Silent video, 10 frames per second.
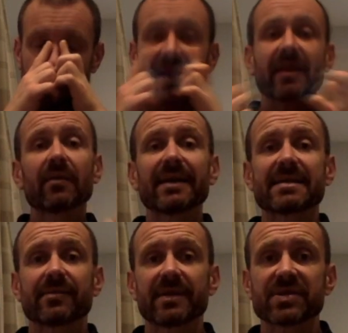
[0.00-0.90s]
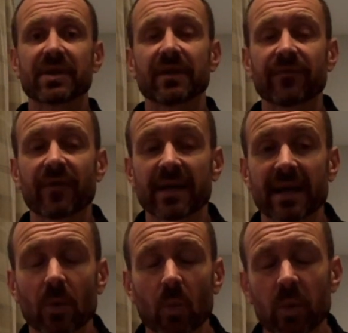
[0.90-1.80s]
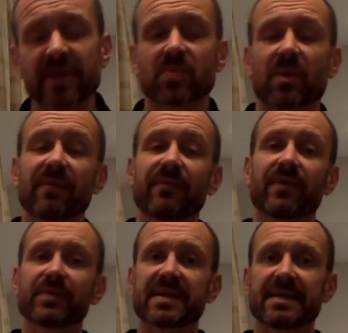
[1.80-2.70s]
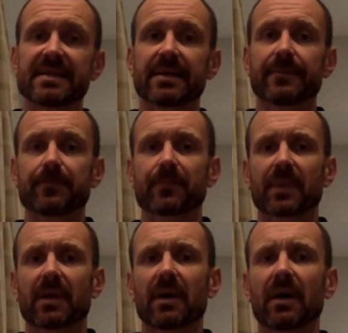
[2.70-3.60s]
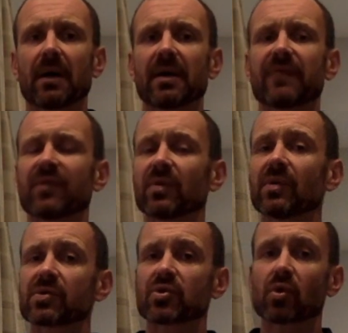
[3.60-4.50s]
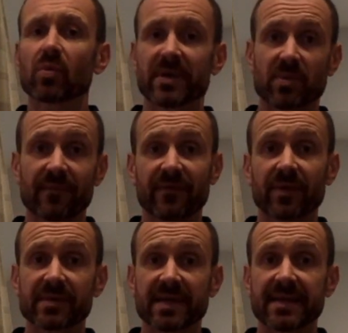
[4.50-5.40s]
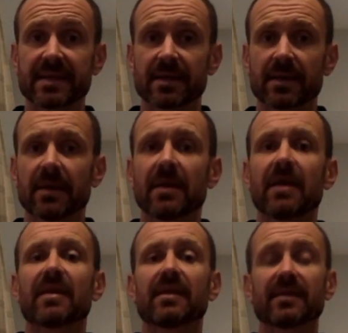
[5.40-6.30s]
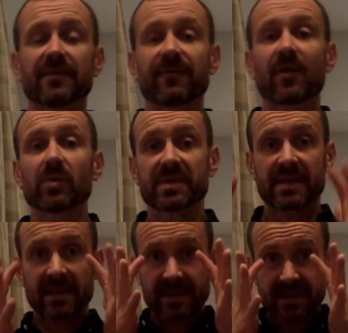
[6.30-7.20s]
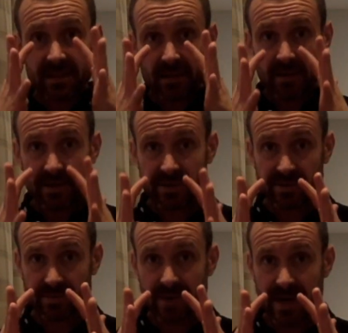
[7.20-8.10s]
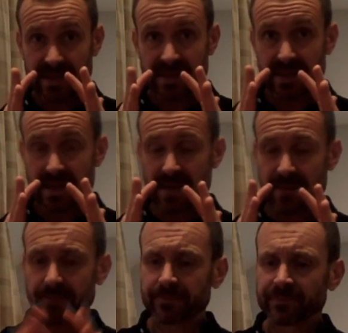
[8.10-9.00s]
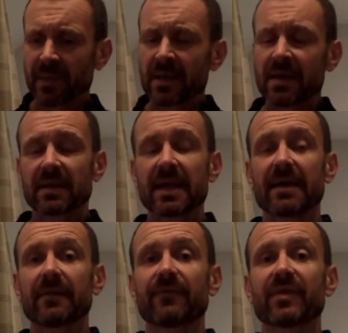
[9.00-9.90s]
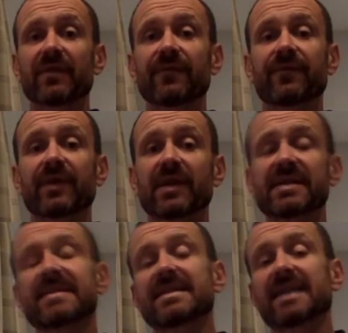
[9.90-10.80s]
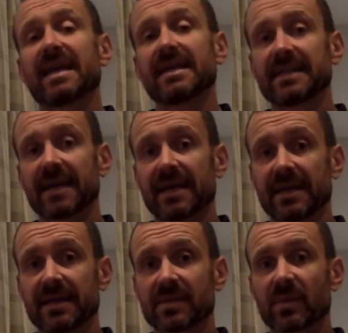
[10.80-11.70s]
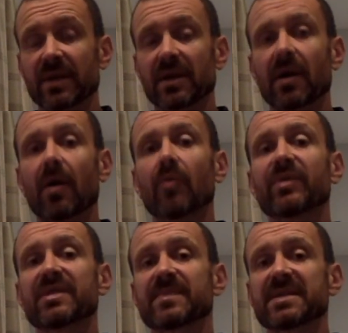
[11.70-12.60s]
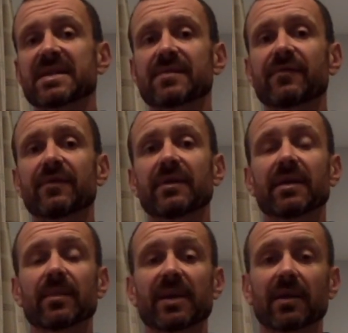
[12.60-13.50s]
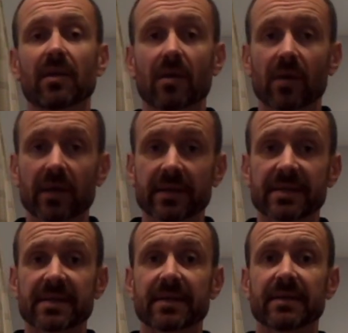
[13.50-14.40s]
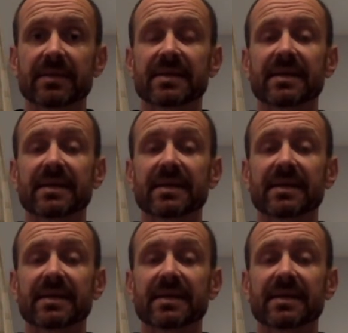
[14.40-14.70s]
And the idea is you're going to find out which one feels easier. If you're not sure which one feels easier, then the default is the light traction down. Now, for the first 10 days, we're going to hold this position for a little bit longer to